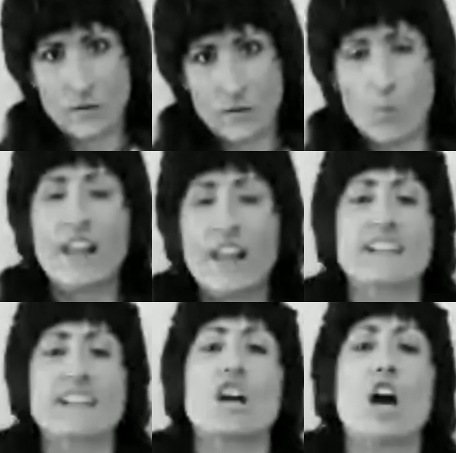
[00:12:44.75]
We
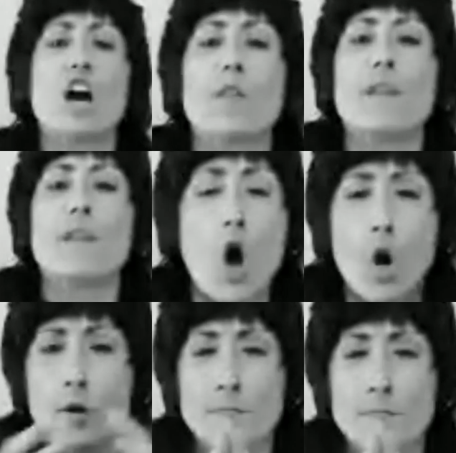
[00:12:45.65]
like to call them
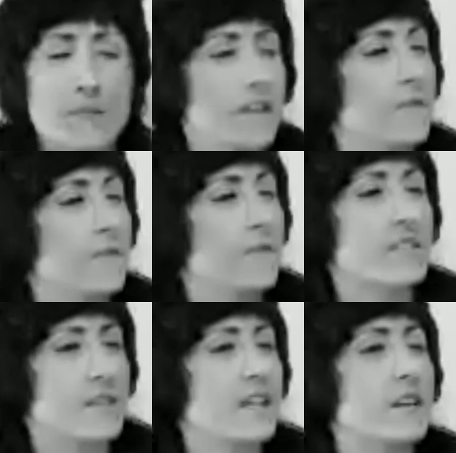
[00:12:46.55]
arms, but if you
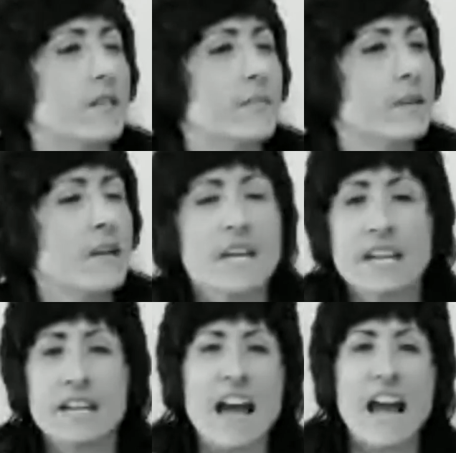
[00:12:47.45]
see them
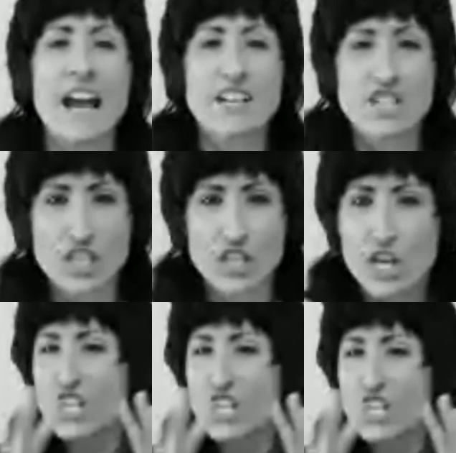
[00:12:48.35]
in
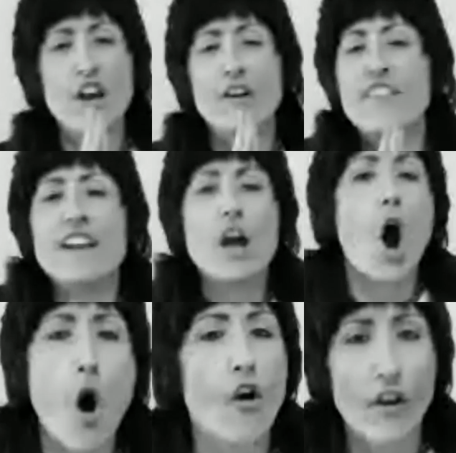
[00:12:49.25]
action, you know that
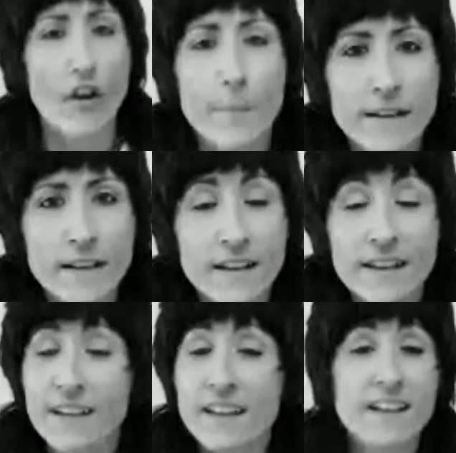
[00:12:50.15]
arm
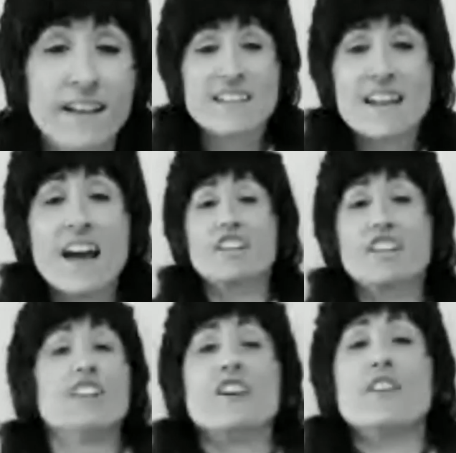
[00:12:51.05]
is not a
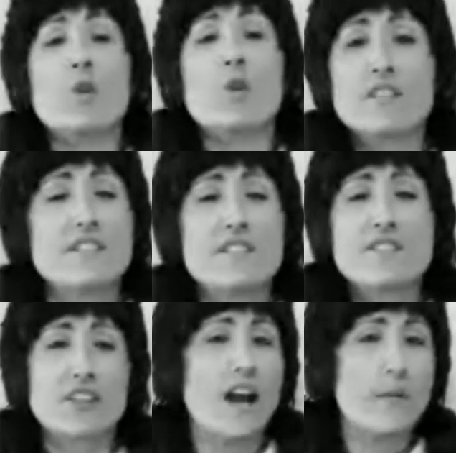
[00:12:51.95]
good enough word to
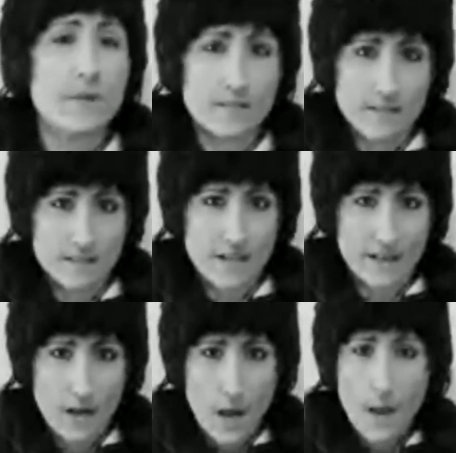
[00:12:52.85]
describe it,
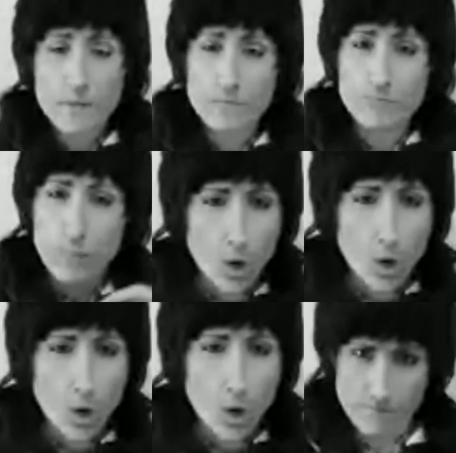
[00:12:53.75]
okay?
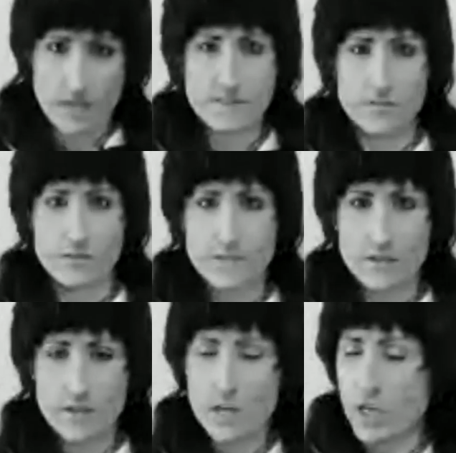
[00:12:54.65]
Bulging
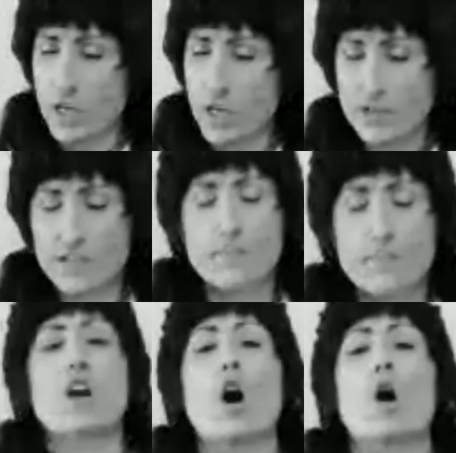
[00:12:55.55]
muscles. You know she
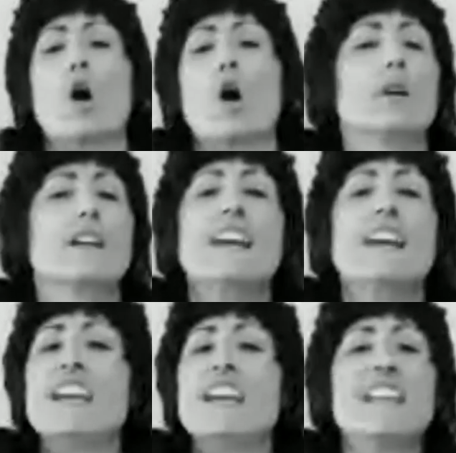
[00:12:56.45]
puts hard work
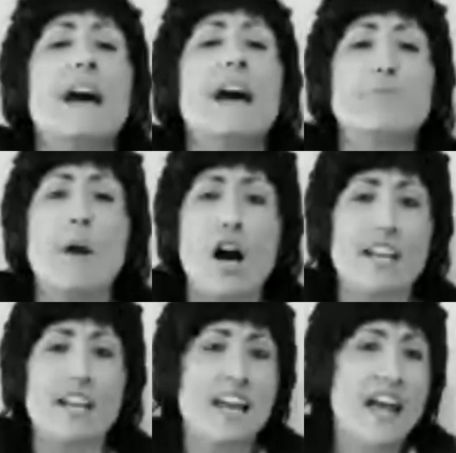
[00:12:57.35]
into that
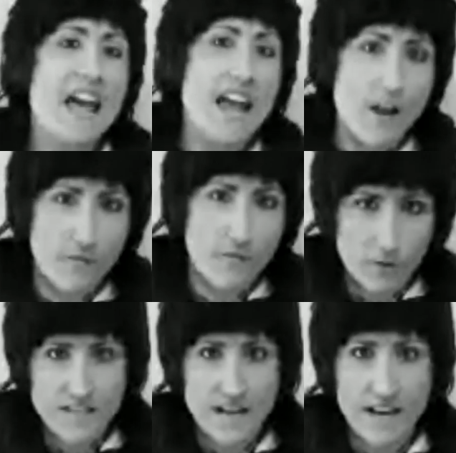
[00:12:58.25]
body
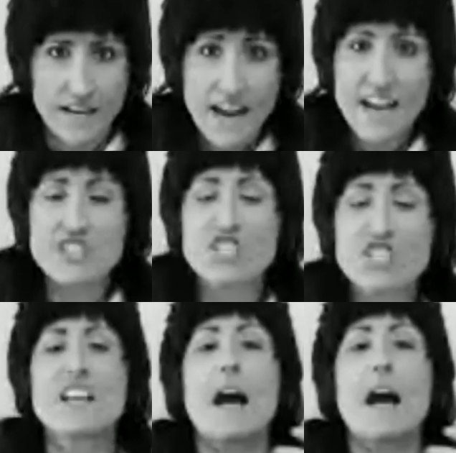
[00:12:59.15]
every day, and
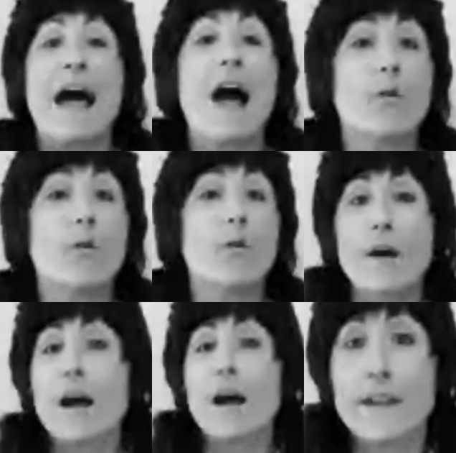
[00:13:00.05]
she's got power
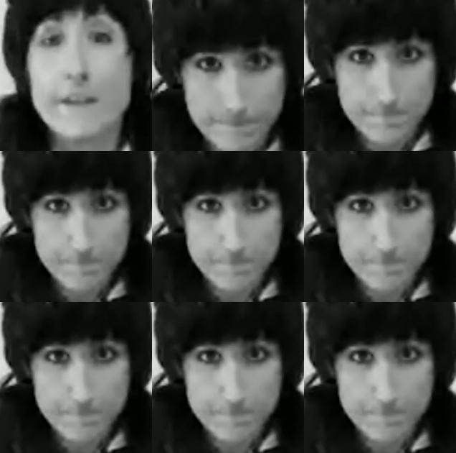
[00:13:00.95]
behind it.